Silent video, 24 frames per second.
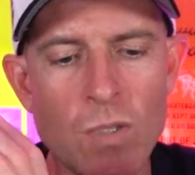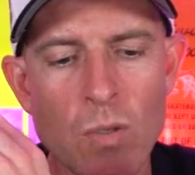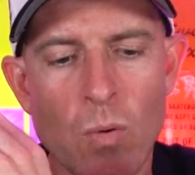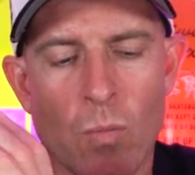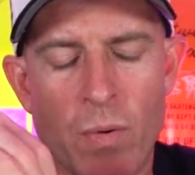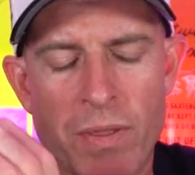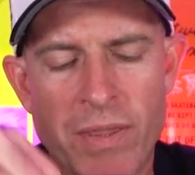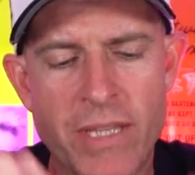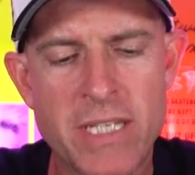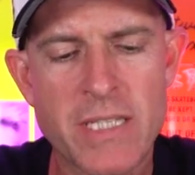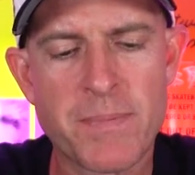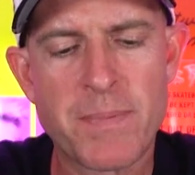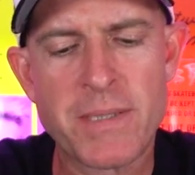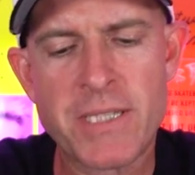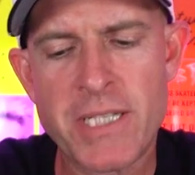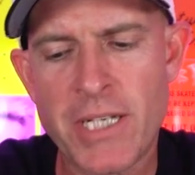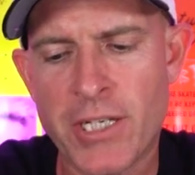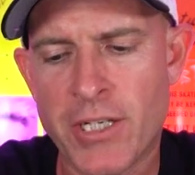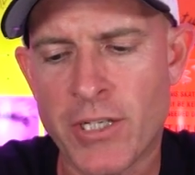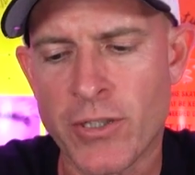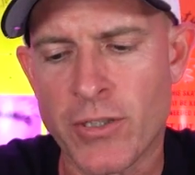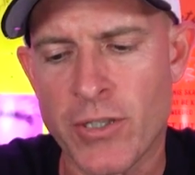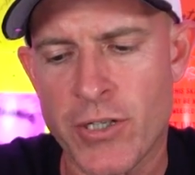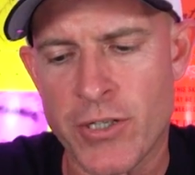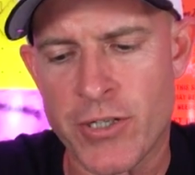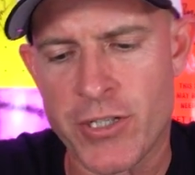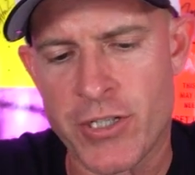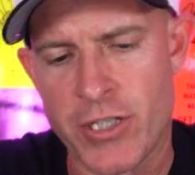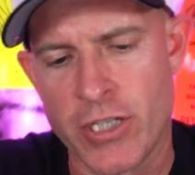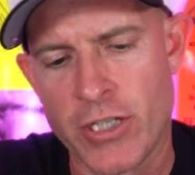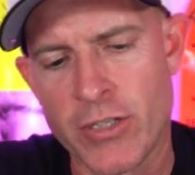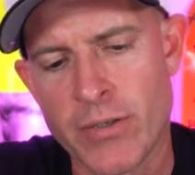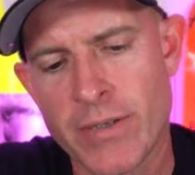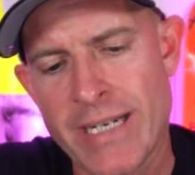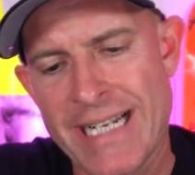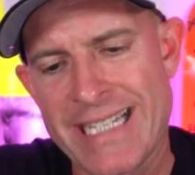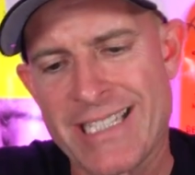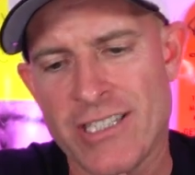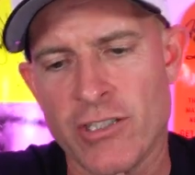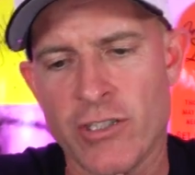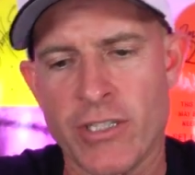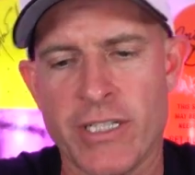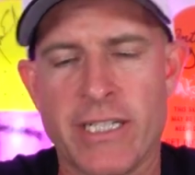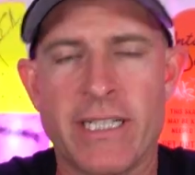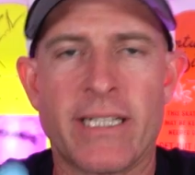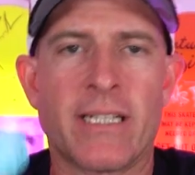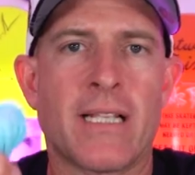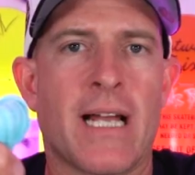With this particular shoe, it's
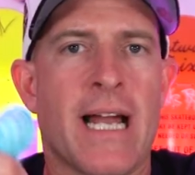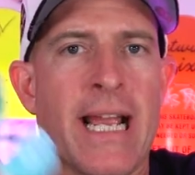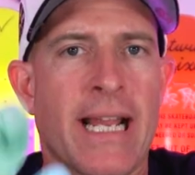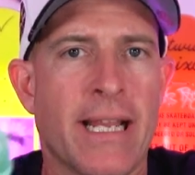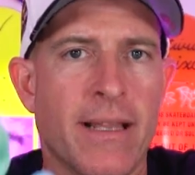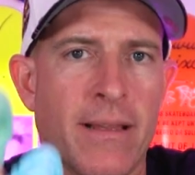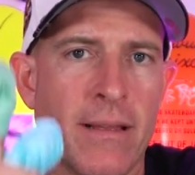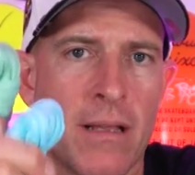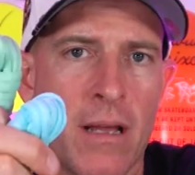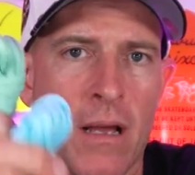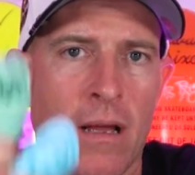looking like